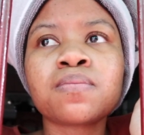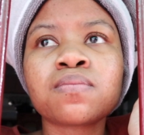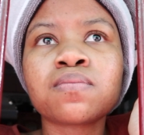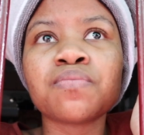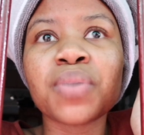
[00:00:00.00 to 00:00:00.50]

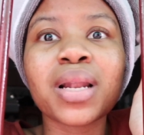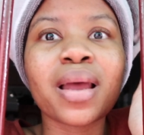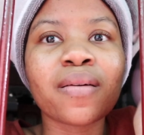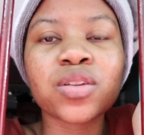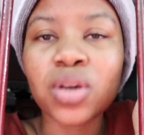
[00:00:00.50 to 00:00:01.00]
But, like,
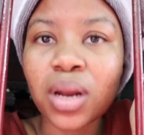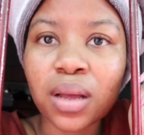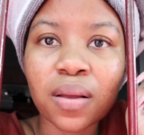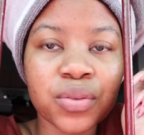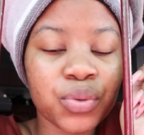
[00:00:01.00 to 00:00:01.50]
it's not like
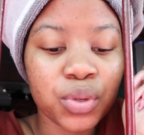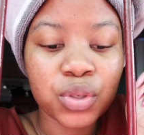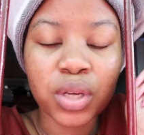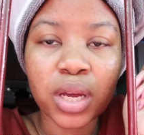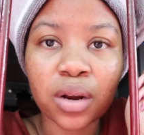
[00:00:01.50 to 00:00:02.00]
as soon as you
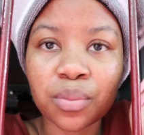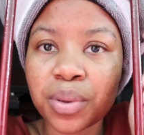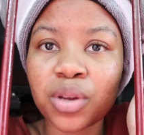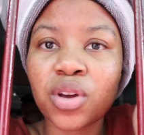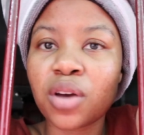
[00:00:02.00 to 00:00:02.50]
get out of bed,
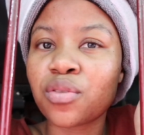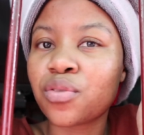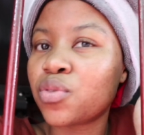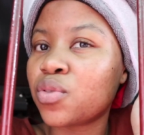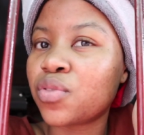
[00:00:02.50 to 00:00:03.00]
you have a
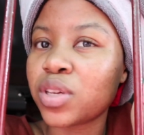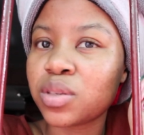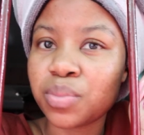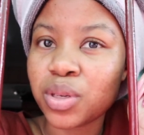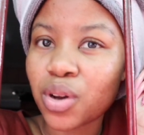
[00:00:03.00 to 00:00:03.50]
full face
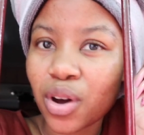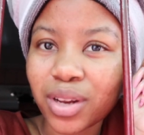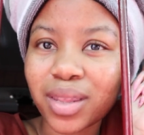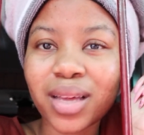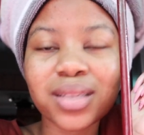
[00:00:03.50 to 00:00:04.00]
beat on.
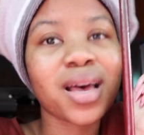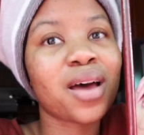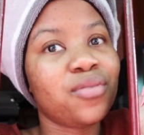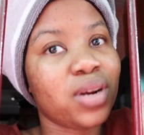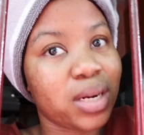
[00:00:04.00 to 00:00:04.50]
That's
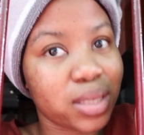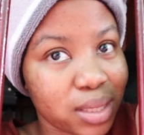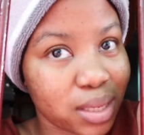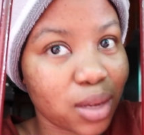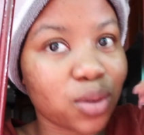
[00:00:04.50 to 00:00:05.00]

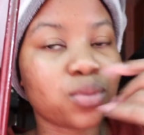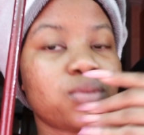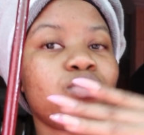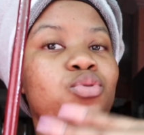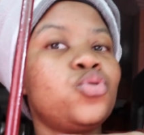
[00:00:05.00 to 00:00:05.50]
unrealistic
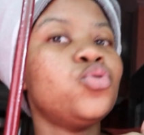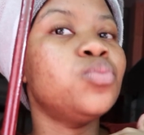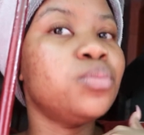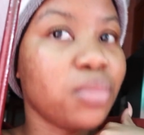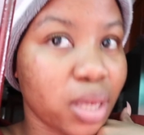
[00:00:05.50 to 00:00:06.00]
to
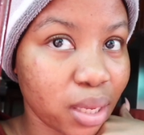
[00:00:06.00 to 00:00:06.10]
me.